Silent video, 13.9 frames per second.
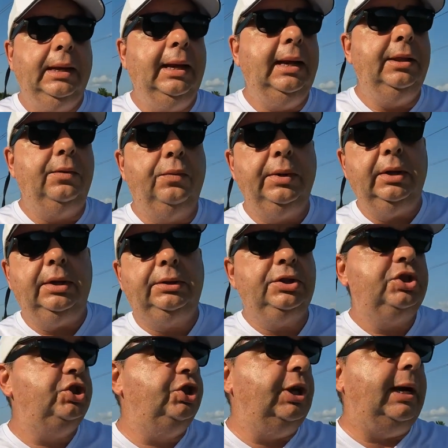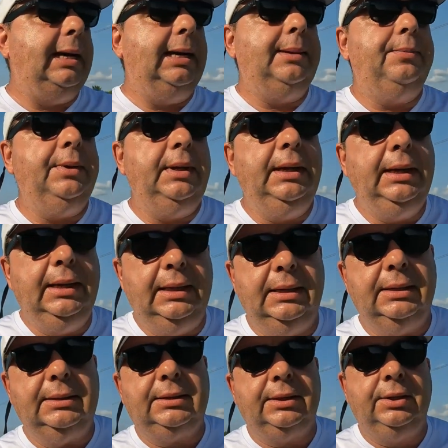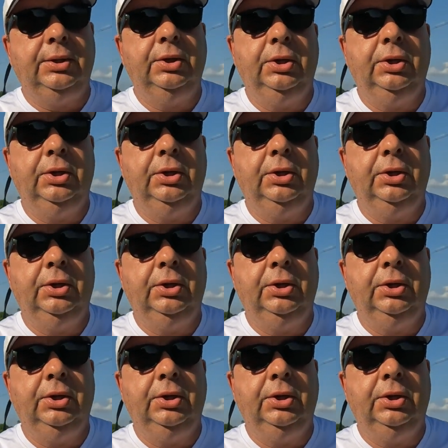And the realtor's job is